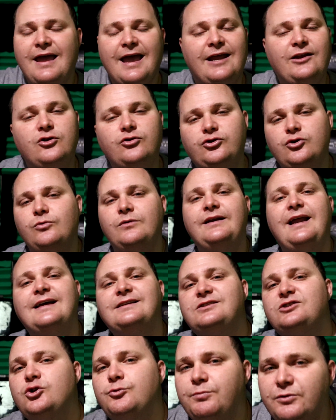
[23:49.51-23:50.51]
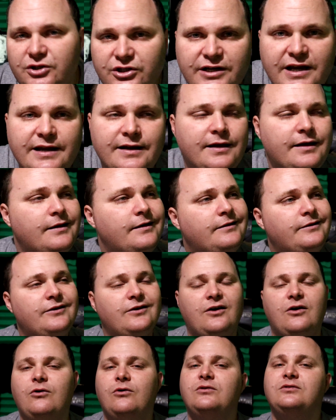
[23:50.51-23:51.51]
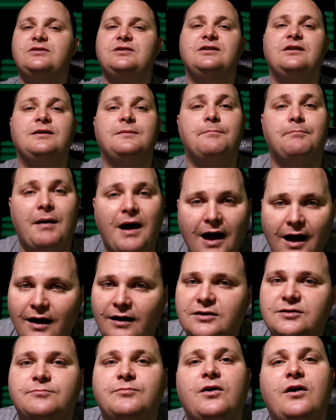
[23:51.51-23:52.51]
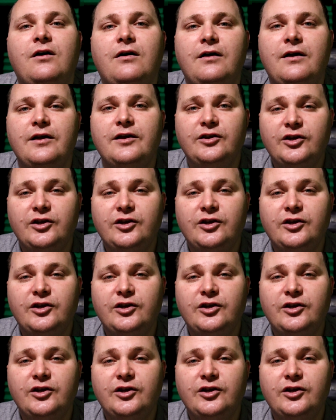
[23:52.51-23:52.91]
And you doing that stupid shit, you're going to the box, bro.